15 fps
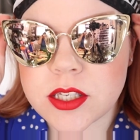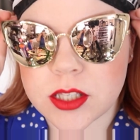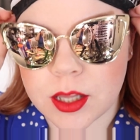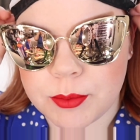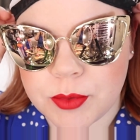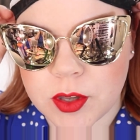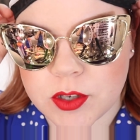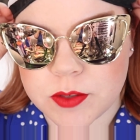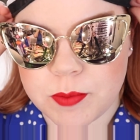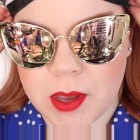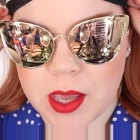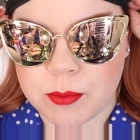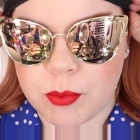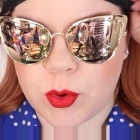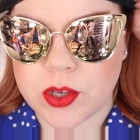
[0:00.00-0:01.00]
Slip those
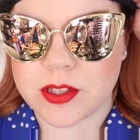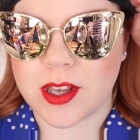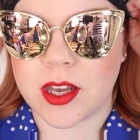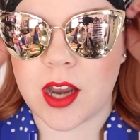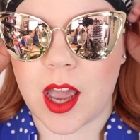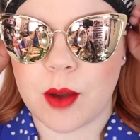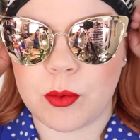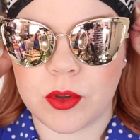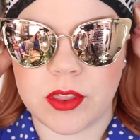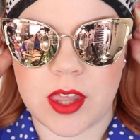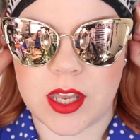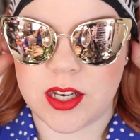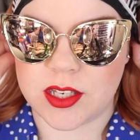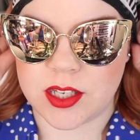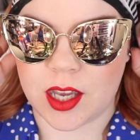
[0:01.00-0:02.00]
bad boys on. I will
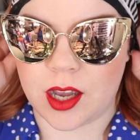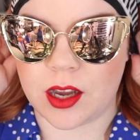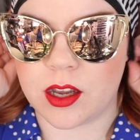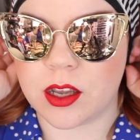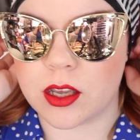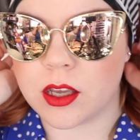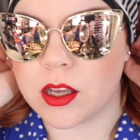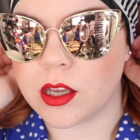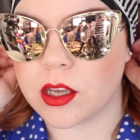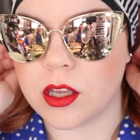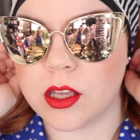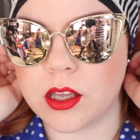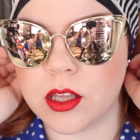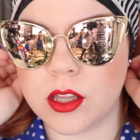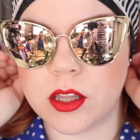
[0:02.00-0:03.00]
then tuck
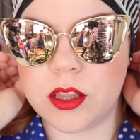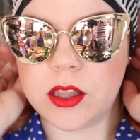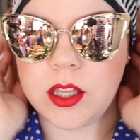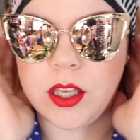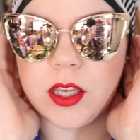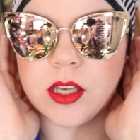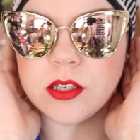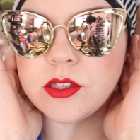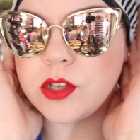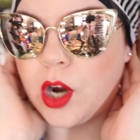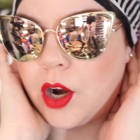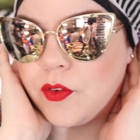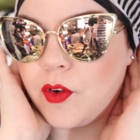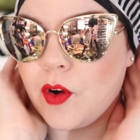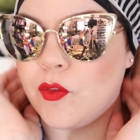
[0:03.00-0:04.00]
the
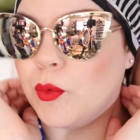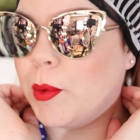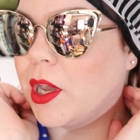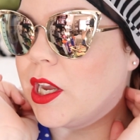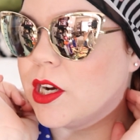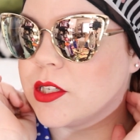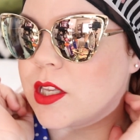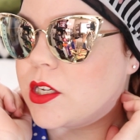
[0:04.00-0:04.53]
scarf over my ears.